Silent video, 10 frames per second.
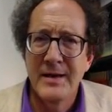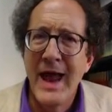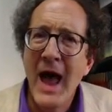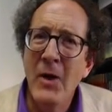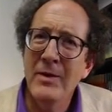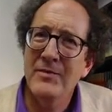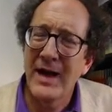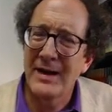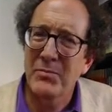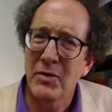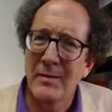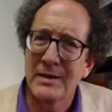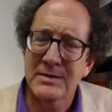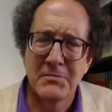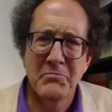Now we've got a
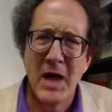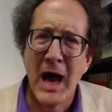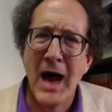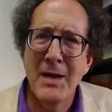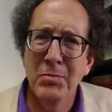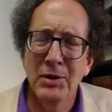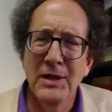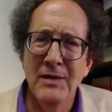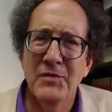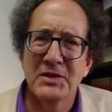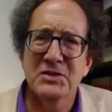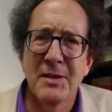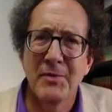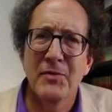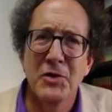premise. I believe that
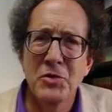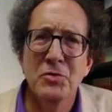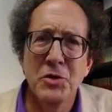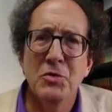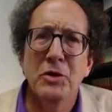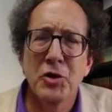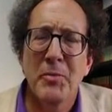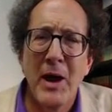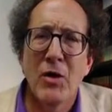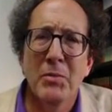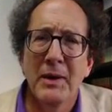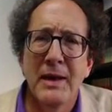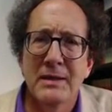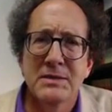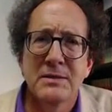some of the new nuclear power
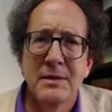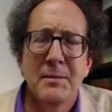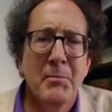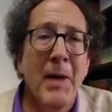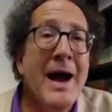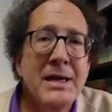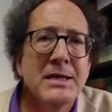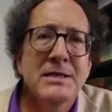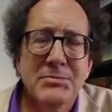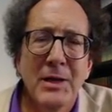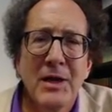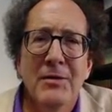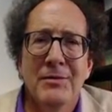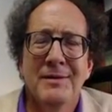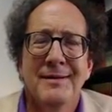plants might
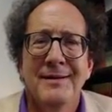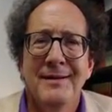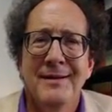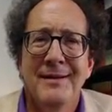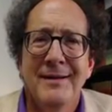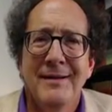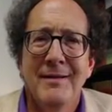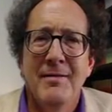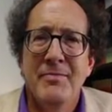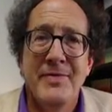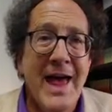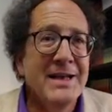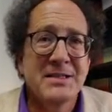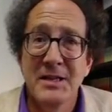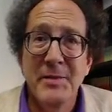explode.
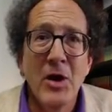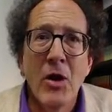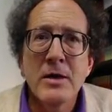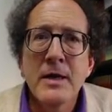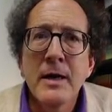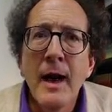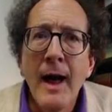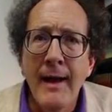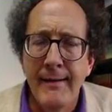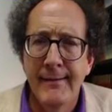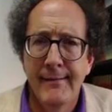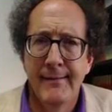That's going to be hard to deny.